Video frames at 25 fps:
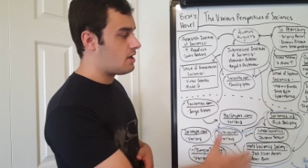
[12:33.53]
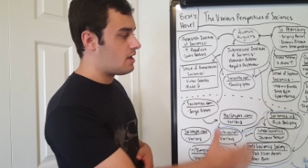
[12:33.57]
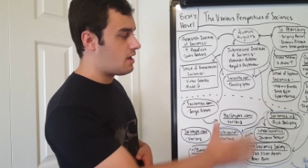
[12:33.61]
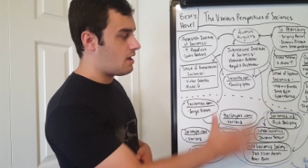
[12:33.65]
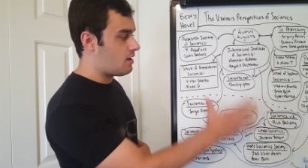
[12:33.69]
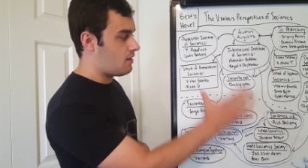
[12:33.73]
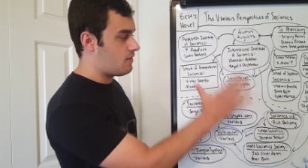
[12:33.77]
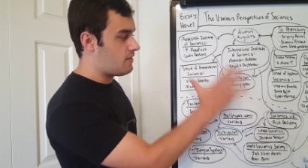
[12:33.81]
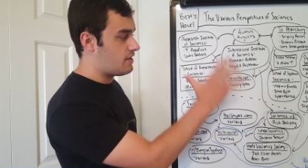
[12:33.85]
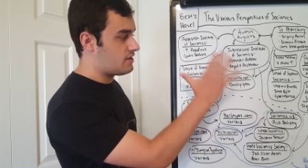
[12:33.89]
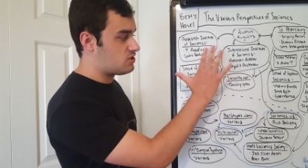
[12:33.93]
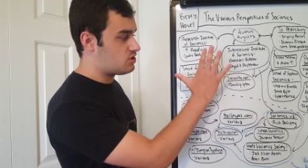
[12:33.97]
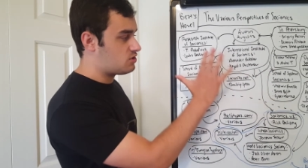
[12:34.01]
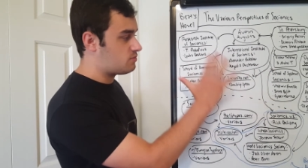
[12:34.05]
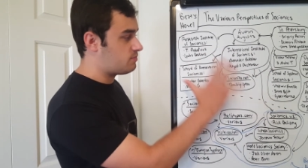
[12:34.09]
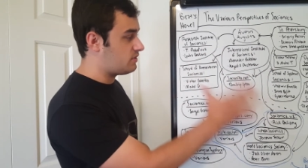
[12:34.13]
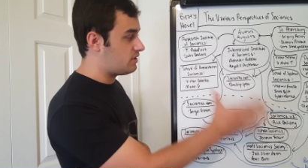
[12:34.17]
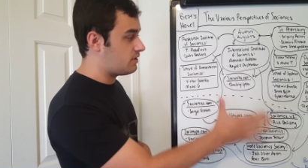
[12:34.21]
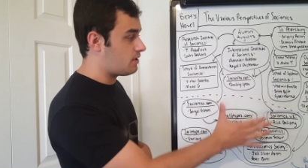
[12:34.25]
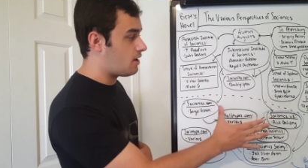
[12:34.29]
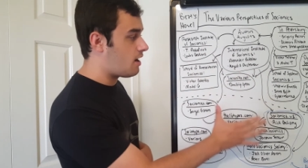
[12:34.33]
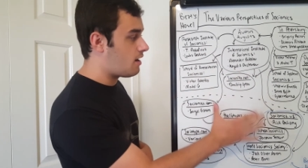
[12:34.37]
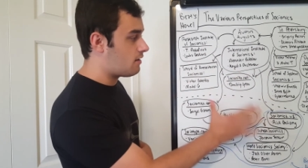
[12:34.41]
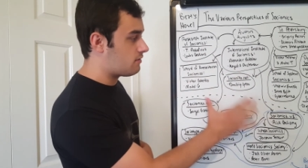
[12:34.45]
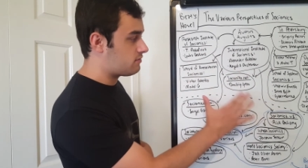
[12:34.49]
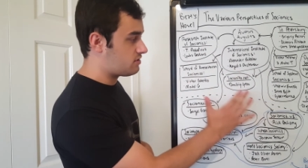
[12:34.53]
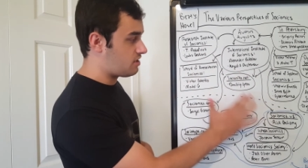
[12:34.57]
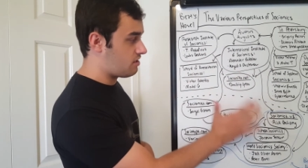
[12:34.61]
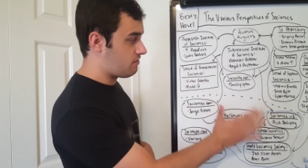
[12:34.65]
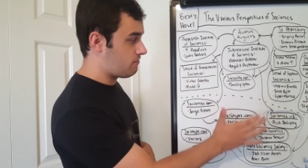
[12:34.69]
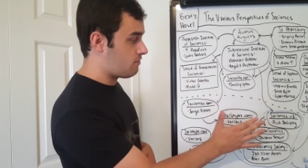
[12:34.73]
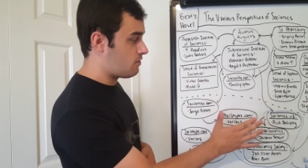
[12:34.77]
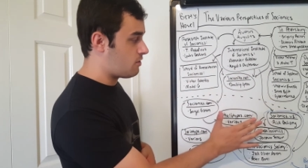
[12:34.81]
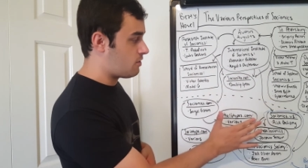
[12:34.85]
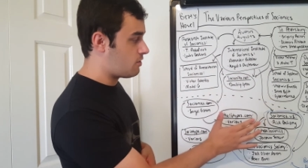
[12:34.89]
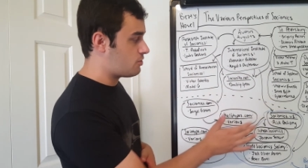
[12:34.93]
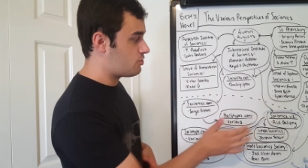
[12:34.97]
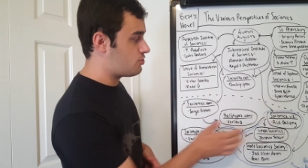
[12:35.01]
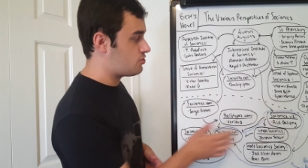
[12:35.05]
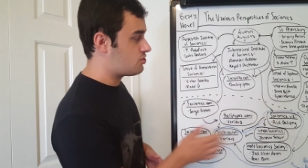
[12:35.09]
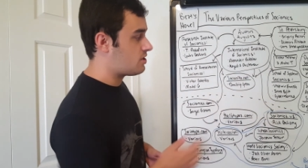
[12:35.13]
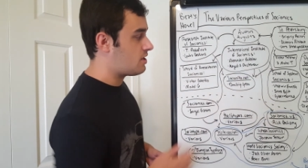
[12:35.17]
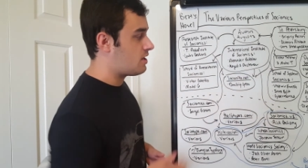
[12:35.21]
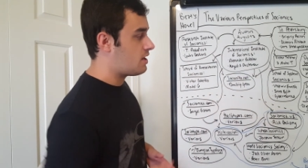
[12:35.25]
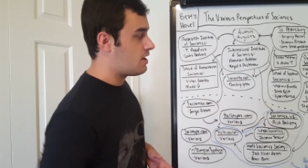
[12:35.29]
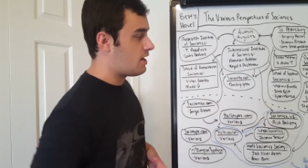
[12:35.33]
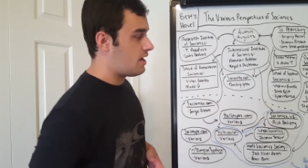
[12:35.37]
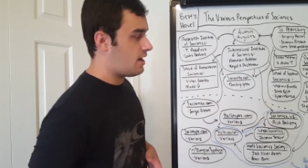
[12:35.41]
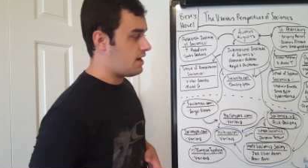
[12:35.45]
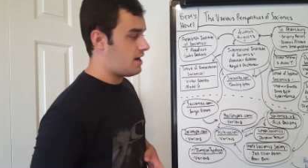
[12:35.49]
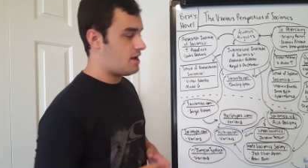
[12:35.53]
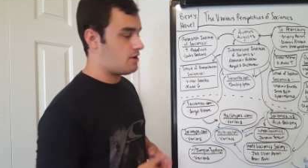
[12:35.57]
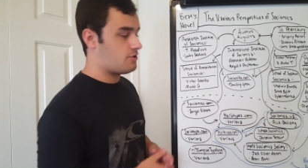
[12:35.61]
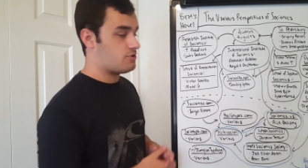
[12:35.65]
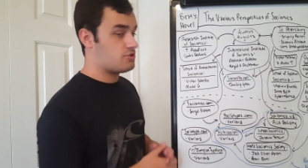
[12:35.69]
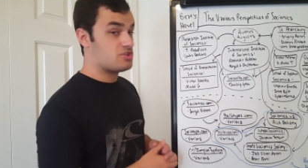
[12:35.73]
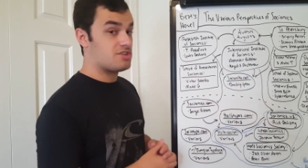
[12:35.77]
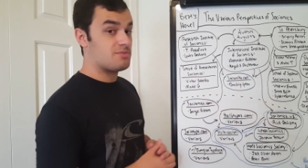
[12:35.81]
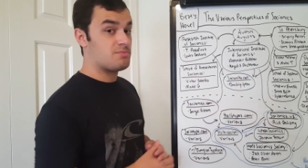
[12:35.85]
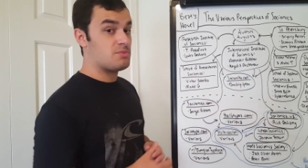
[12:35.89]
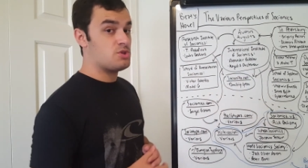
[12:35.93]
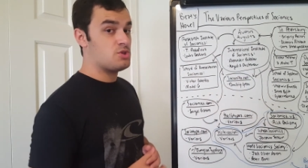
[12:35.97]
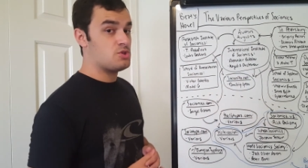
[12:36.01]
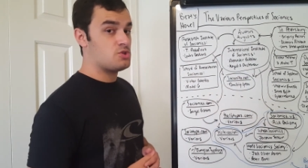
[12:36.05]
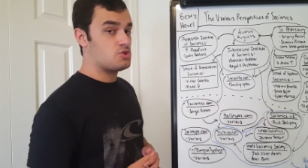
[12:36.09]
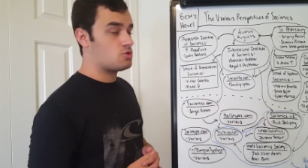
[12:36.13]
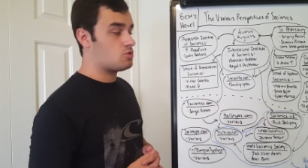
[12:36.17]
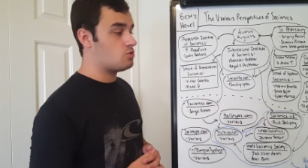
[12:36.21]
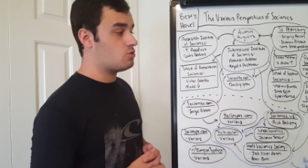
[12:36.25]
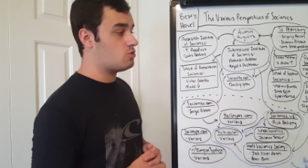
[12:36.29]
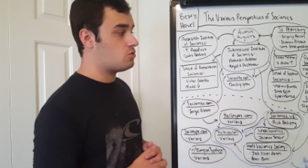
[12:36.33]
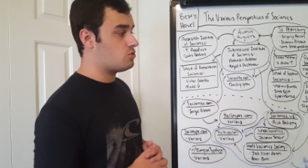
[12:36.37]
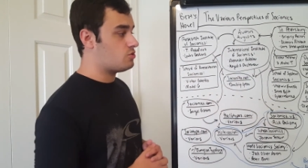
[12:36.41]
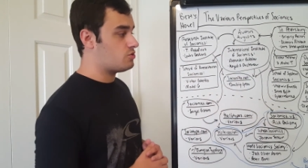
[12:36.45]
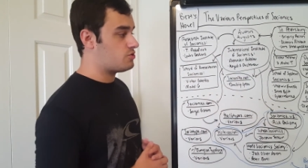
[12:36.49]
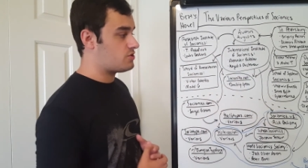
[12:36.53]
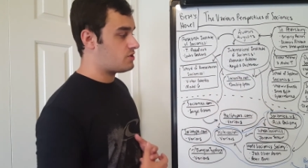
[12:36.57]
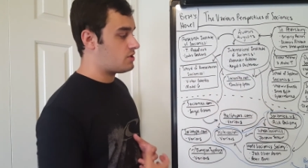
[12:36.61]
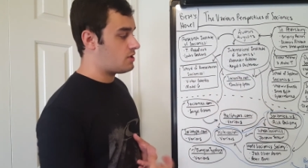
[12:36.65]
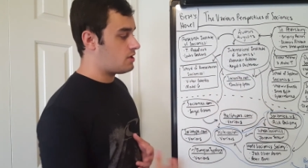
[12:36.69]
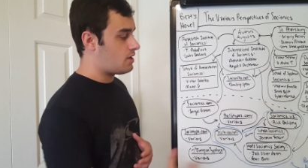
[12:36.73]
how that split off, diverged, and how some of the schools